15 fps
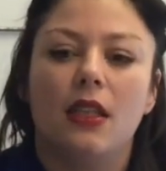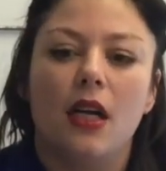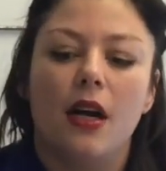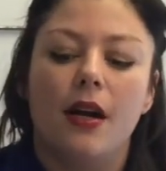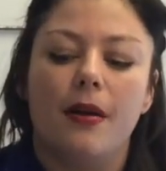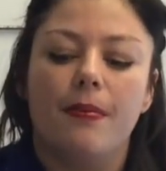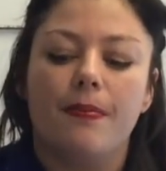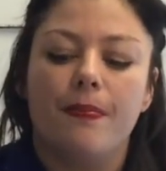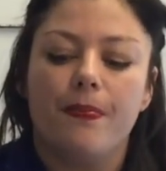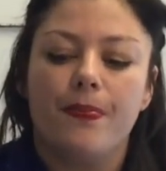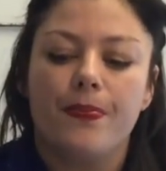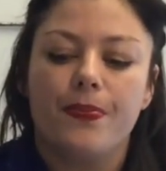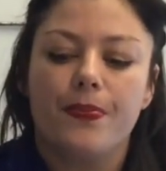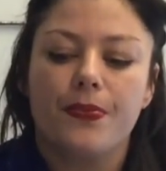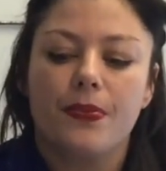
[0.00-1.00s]

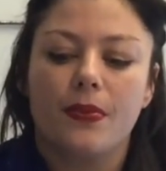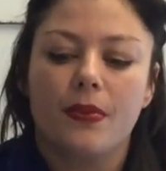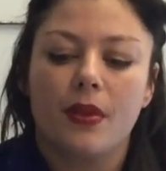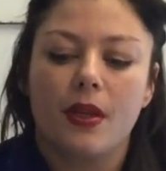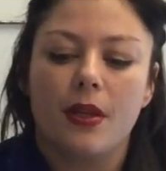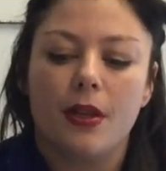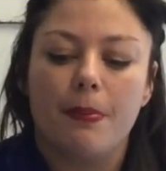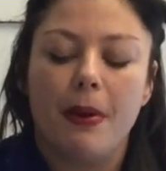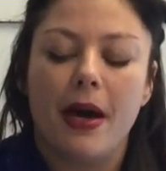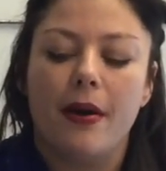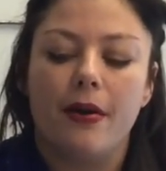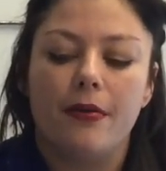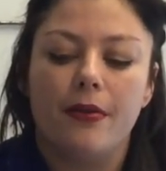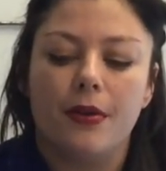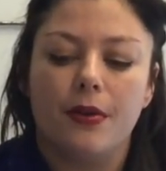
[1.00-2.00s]
the
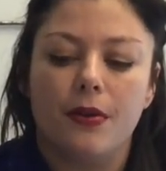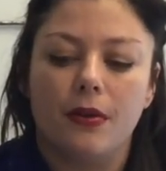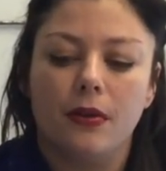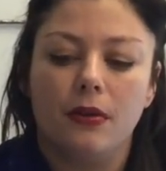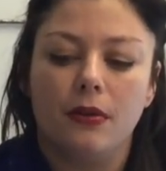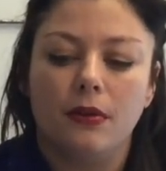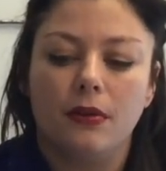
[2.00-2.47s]
power of it all.